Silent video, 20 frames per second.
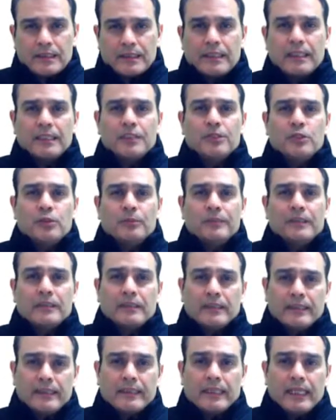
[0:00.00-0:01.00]

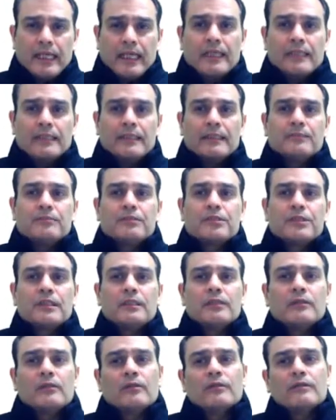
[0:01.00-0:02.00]
assuming that I am
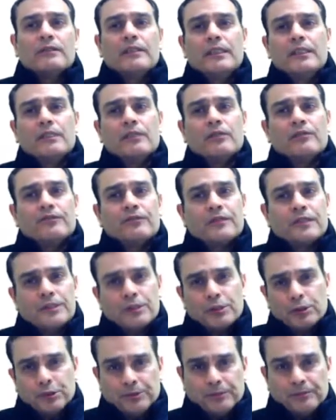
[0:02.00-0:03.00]
sitting on the date of
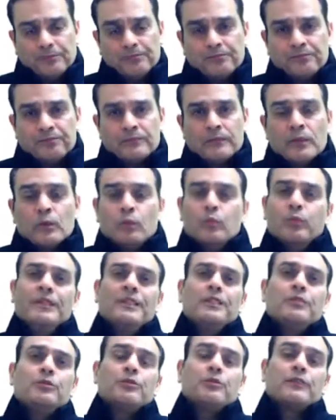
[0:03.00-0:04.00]
transition. We
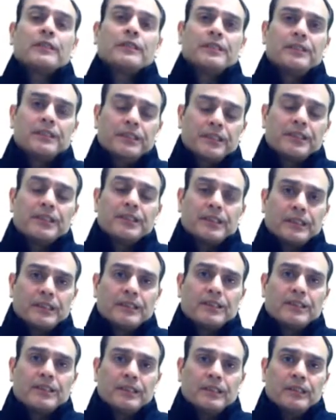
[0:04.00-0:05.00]
need to
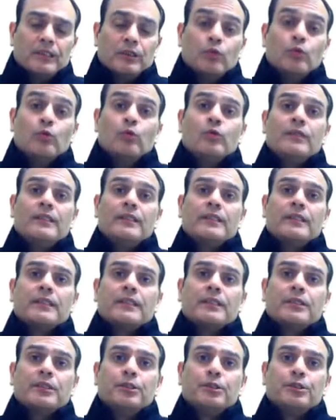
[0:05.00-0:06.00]
consider only the
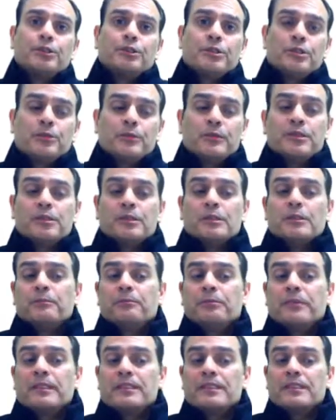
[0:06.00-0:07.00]
conditions which are
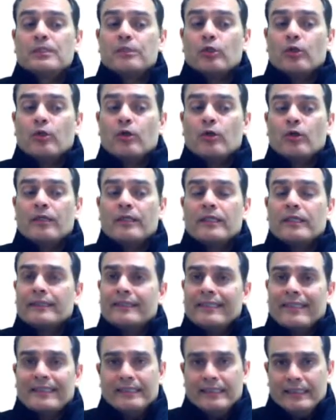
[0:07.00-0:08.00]
present on
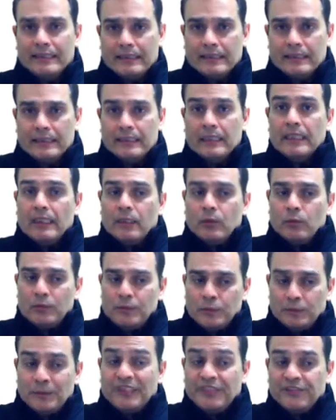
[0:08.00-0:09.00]
that date,
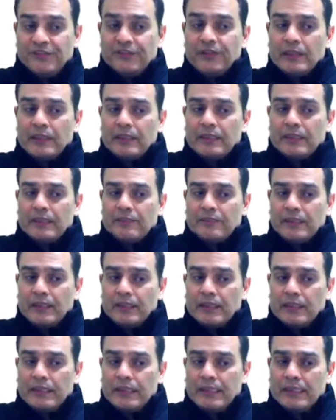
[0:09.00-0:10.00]
which means if there
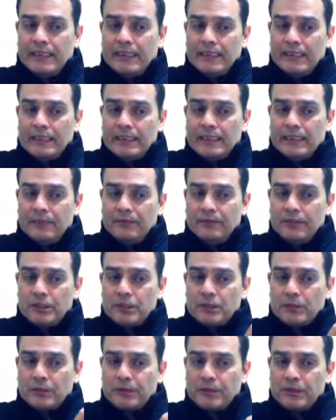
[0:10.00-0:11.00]
are any
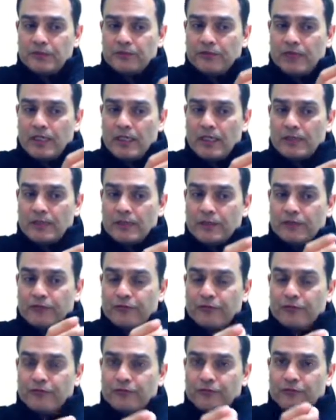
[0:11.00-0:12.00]
events which have occurred
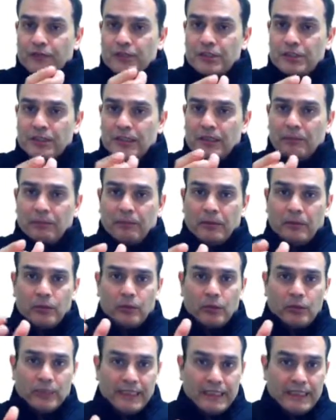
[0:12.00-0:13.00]
from 1st April
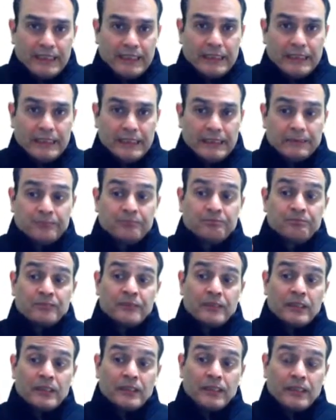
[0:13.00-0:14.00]
18
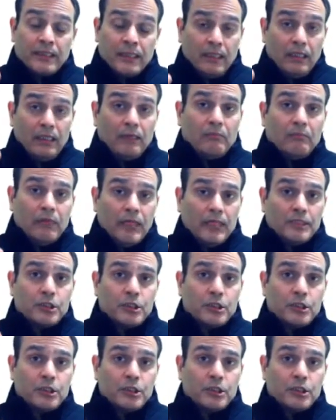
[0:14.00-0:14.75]
till March